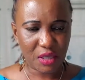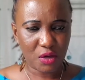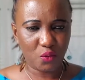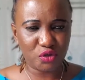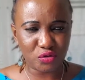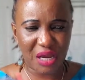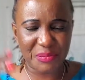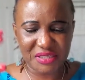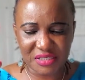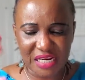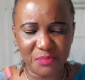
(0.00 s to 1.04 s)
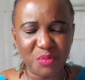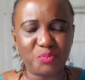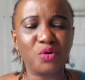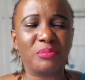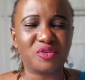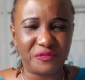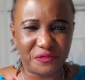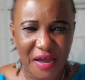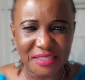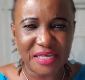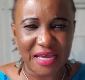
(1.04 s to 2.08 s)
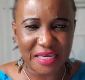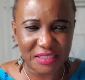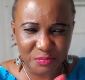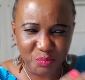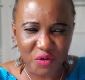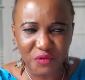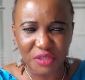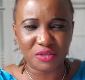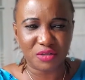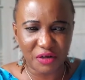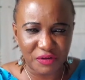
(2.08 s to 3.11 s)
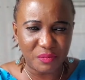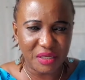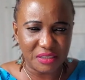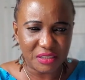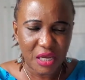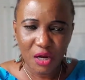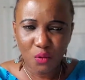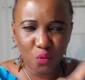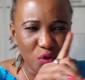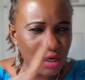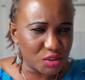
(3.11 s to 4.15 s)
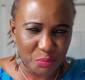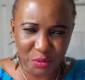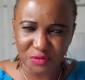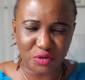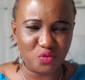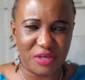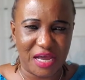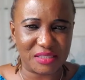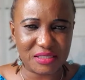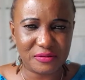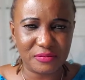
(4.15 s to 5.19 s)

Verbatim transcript: We should not be setting people up to fight against previous government. We're not supposed to do that.